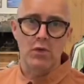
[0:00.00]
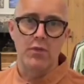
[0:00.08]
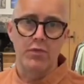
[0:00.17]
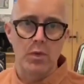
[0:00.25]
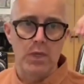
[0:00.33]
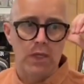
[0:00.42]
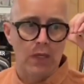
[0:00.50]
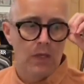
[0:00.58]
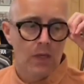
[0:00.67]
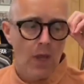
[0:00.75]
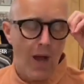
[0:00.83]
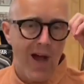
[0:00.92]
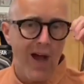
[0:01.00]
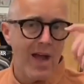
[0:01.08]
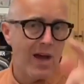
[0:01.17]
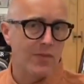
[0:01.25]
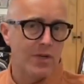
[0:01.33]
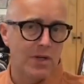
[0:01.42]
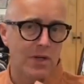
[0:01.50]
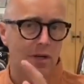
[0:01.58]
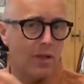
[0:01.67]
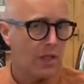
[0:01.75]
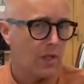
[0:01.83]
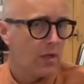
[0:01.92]
or every week, I have
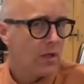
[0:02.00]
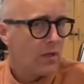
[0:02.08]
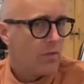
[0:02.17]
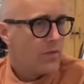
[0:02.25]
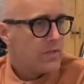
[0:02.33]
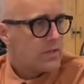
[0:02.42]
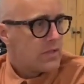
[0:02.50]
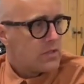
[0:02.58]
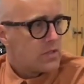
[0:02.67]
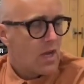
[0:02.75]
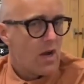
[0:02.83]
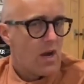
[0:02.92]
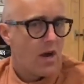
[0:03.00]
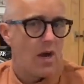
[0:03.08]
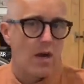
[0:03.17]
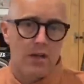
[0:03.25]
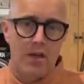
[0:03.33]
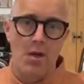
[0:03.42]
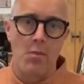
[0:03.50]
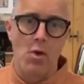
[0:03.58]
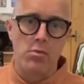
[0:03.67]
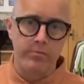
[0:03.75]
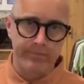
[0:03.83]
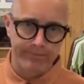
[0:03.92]
a vintage Carhartt
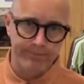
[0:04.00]
camo